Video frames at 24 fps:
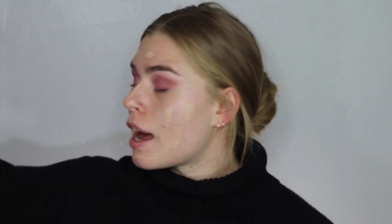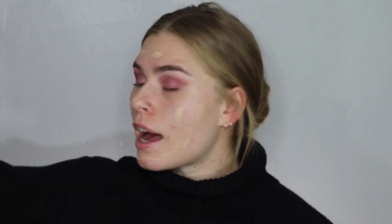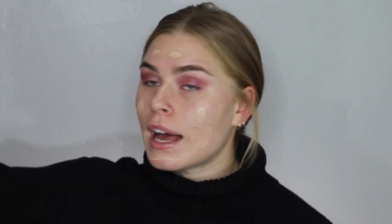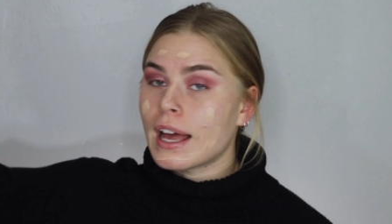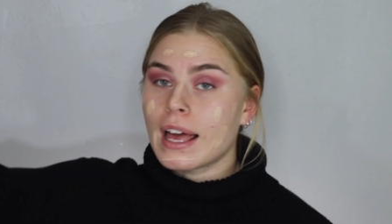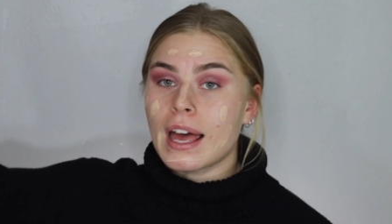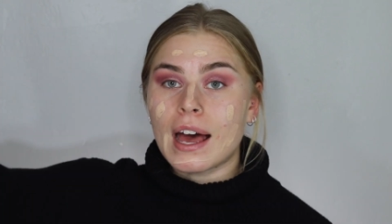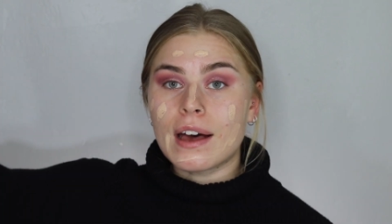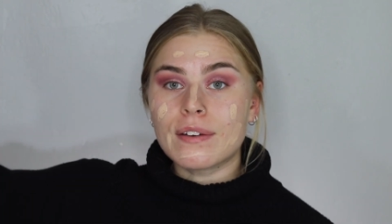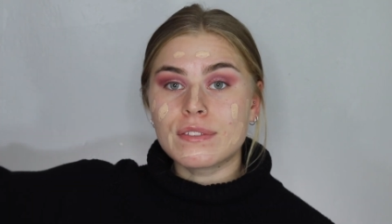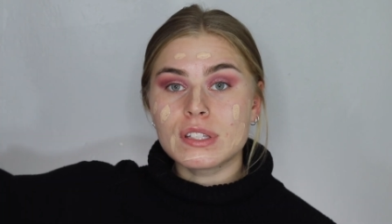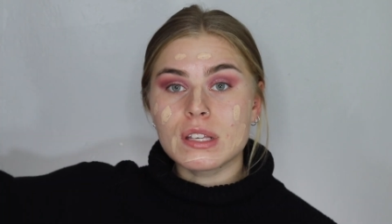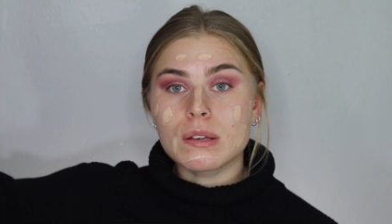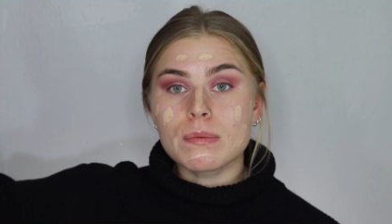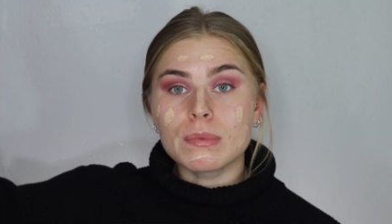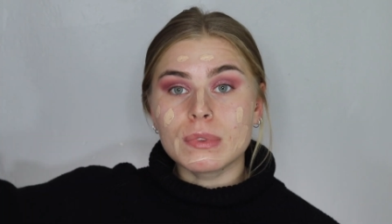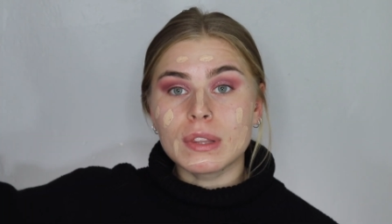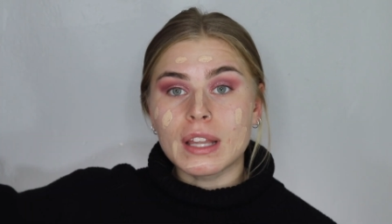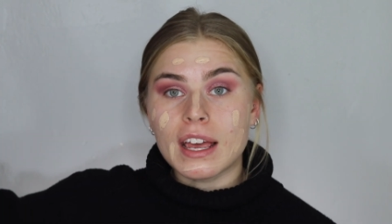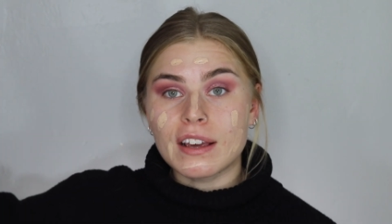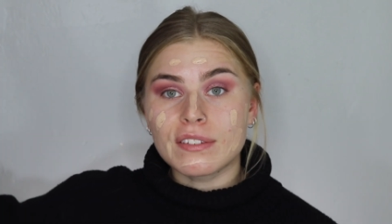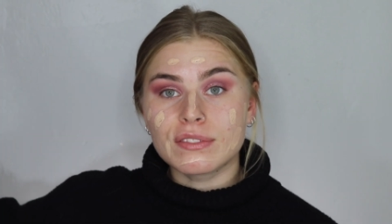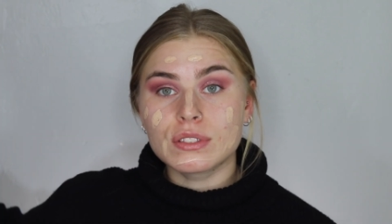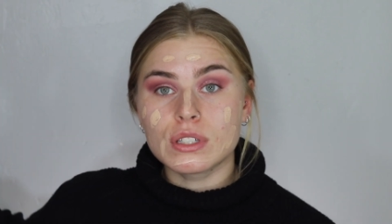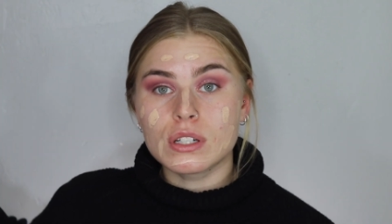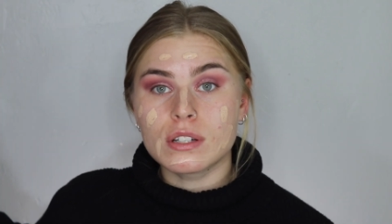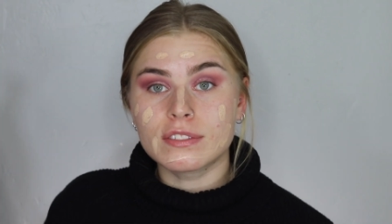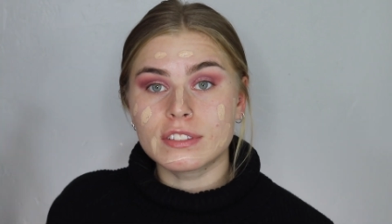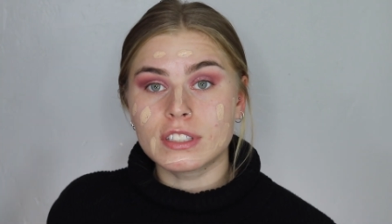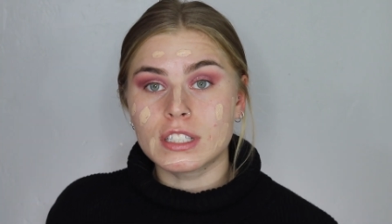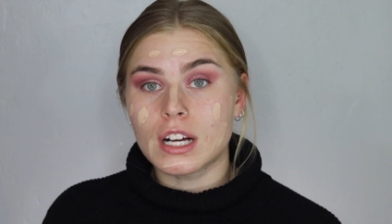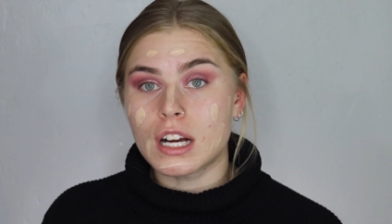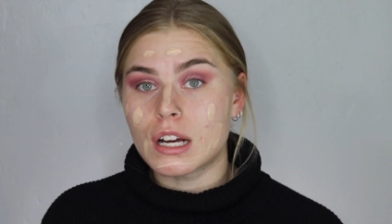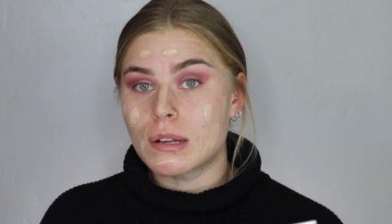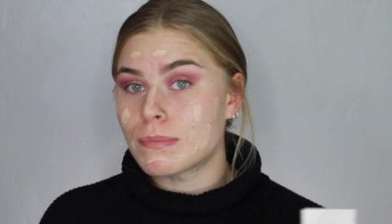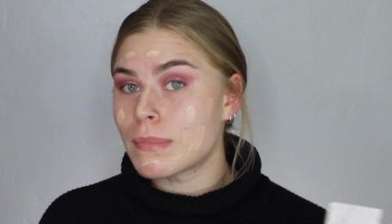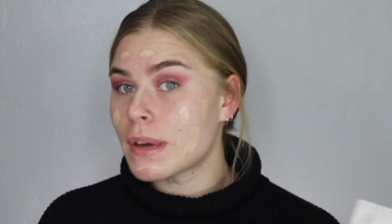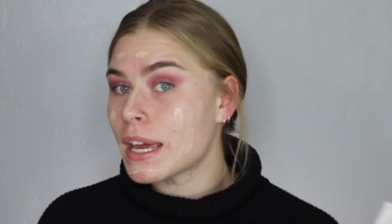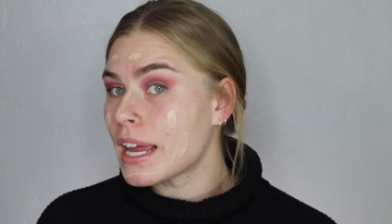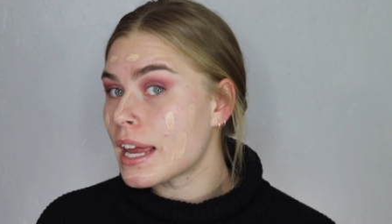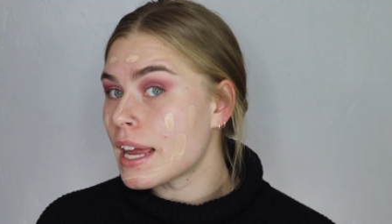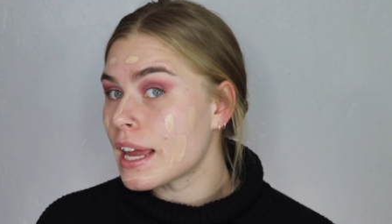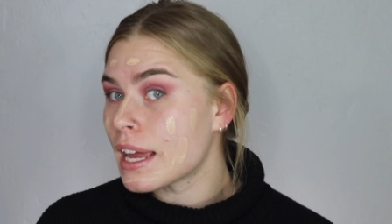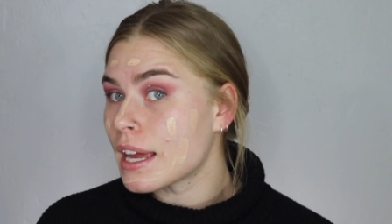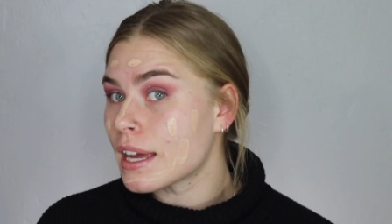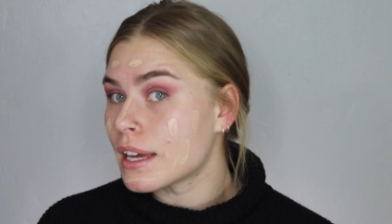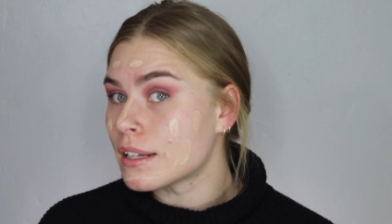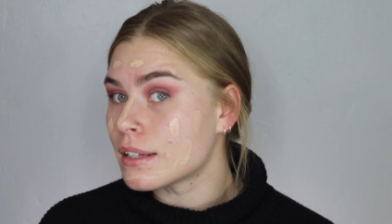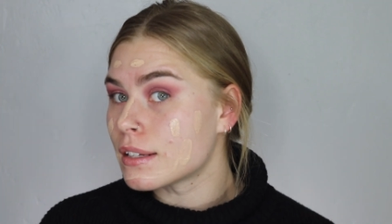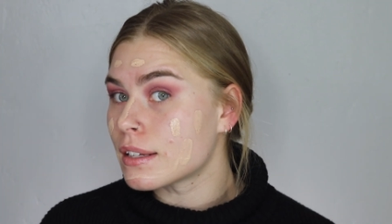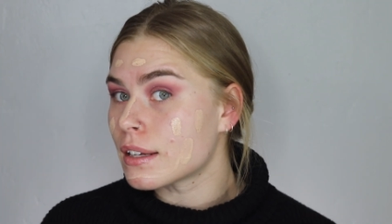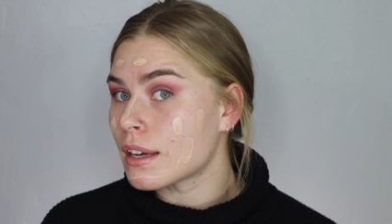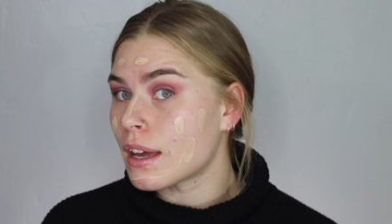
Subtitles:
I have some leftover on my hand.